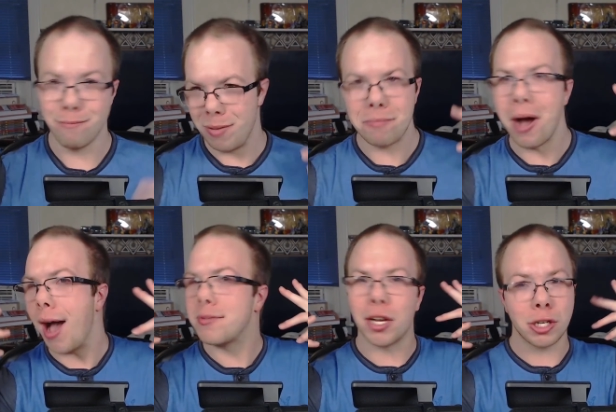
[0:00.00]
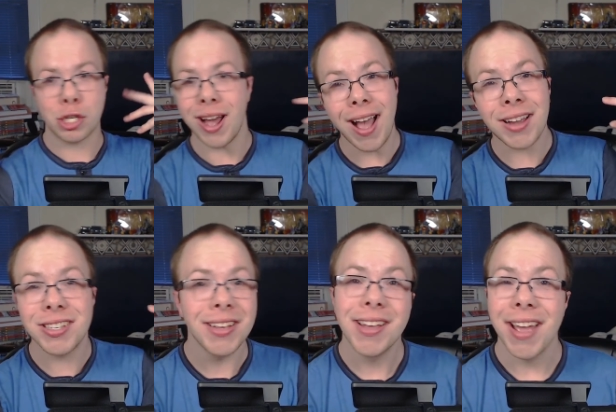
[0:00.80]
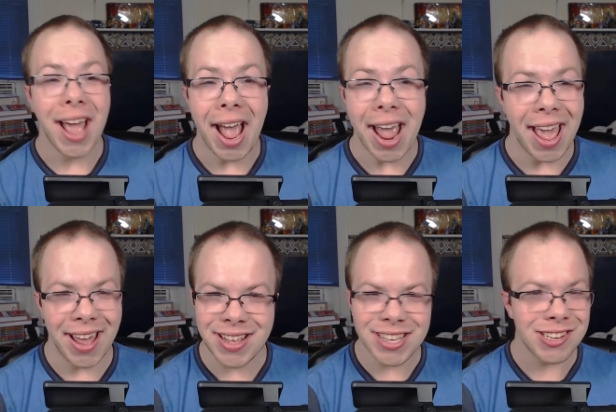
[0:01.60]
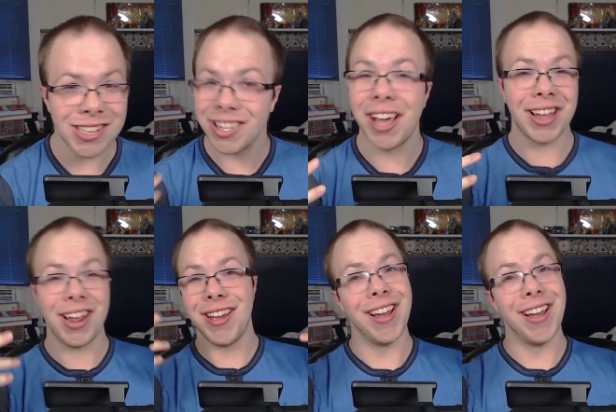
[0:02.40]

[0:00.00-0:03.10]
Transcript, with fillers: Big Mom's all shocked, and he's just like,